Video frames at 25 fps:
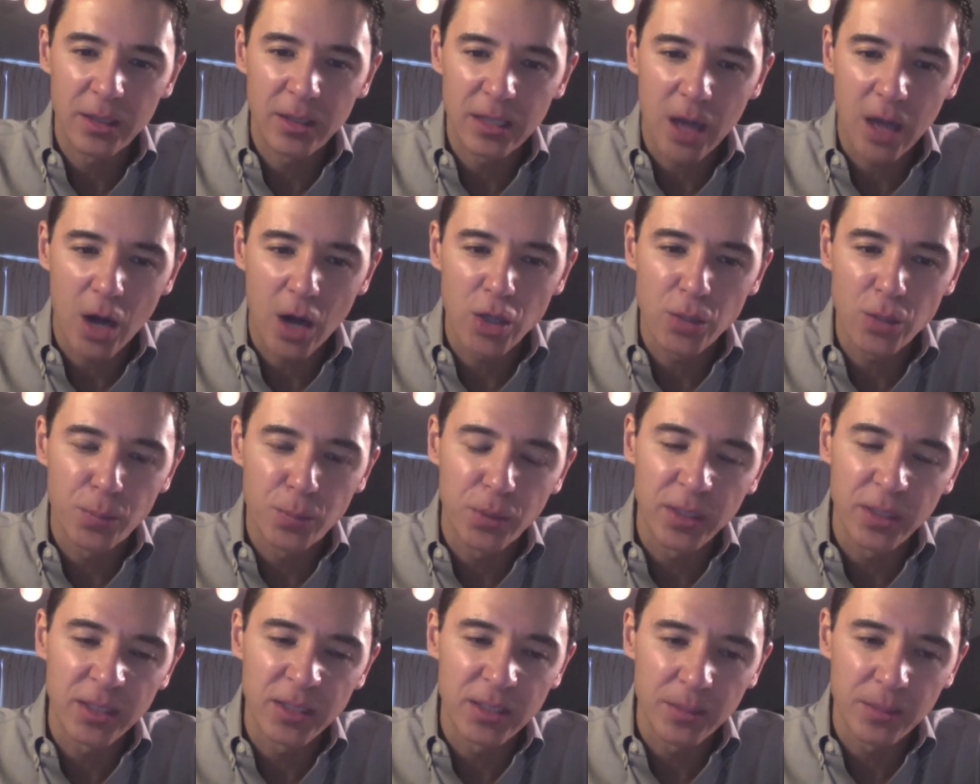Are you
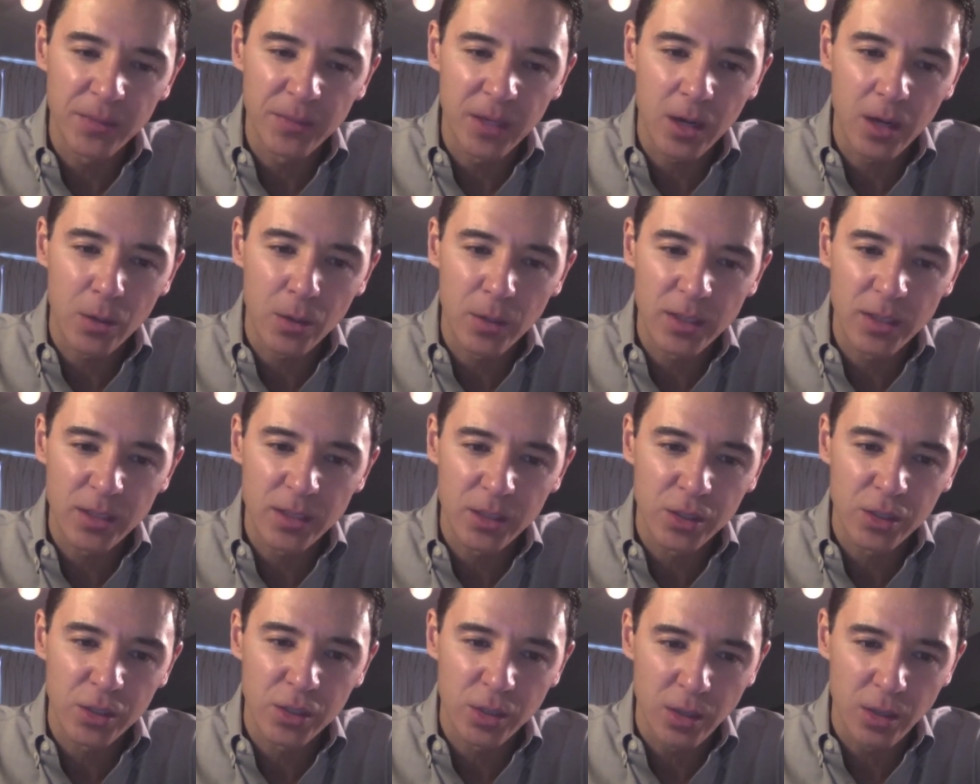putting something at
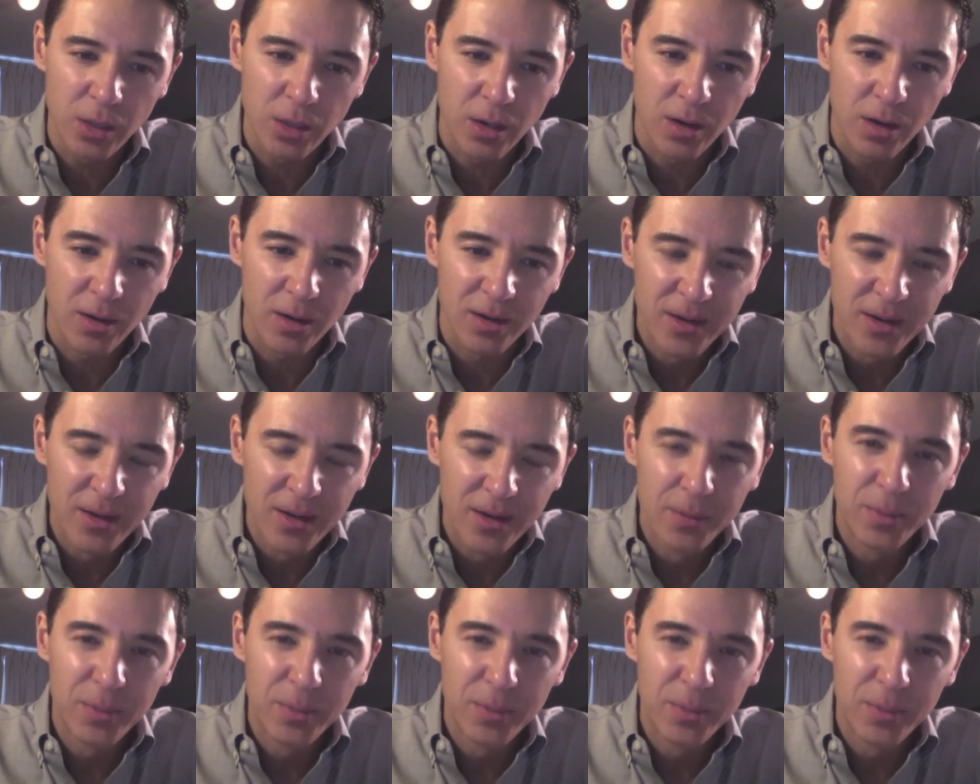risk? Sure.